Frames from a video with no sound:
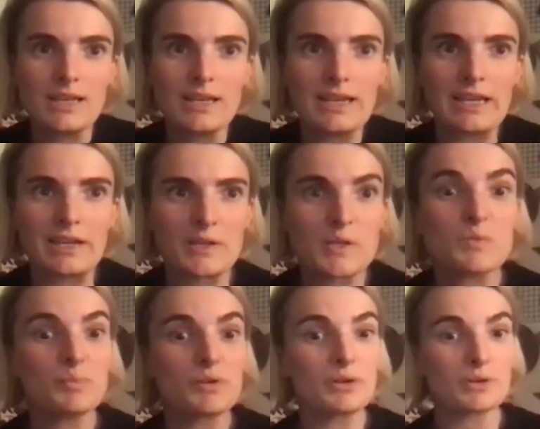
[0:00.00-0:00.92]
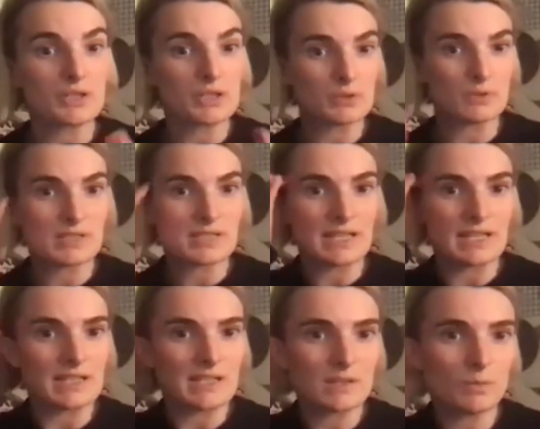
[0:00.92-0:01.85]
in a spiritual
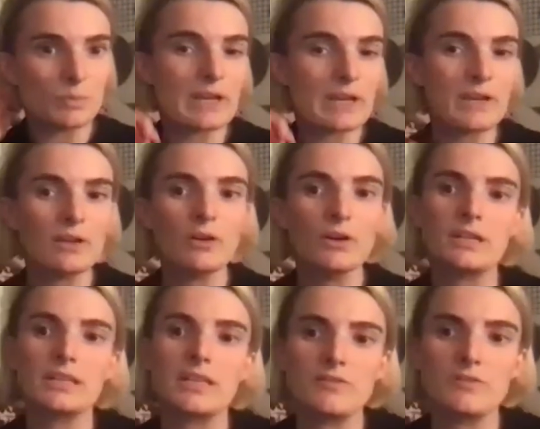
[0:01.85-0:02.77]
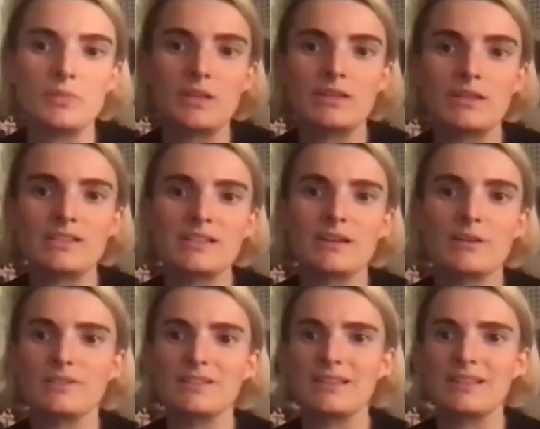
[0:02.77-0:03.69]
sense, where God had given me this. And I
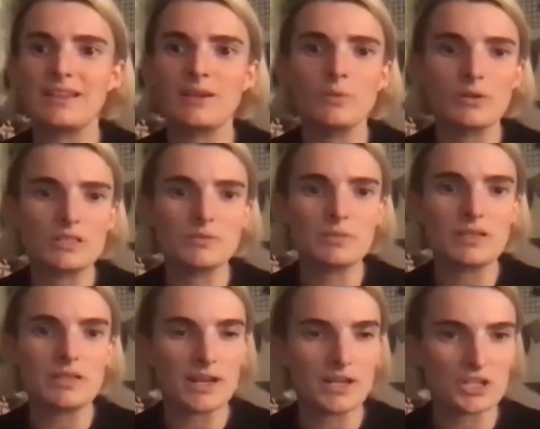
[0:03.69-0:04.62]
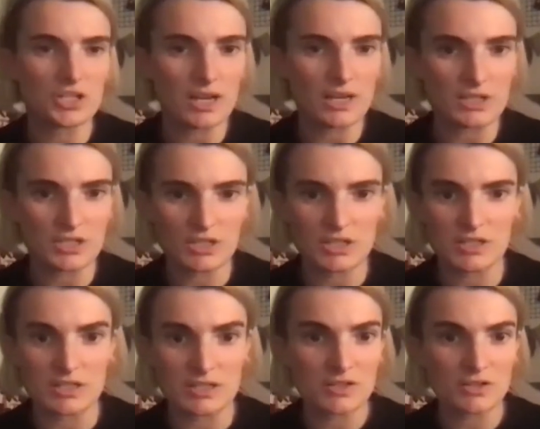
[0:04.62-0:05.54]
was thinking, well, to be hush-hush and to
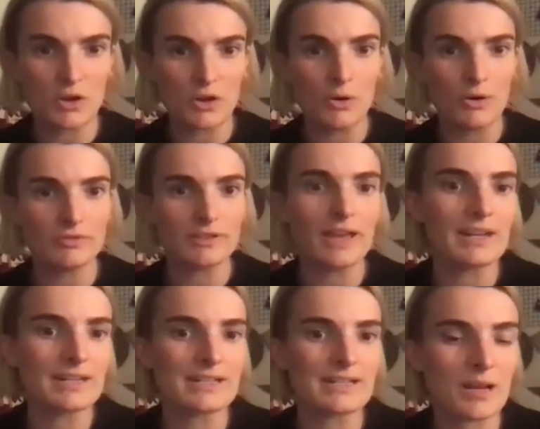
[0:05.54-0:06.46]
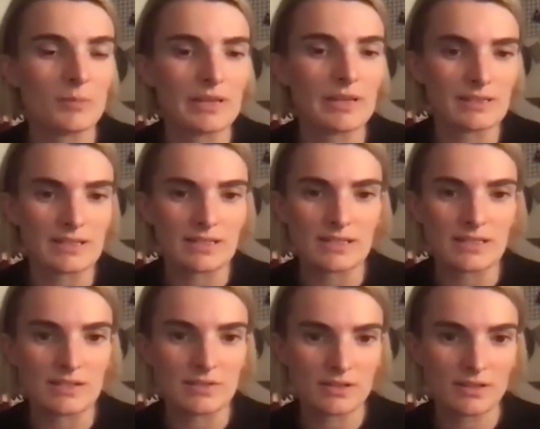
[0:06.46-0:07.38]
just go offline at a time like this is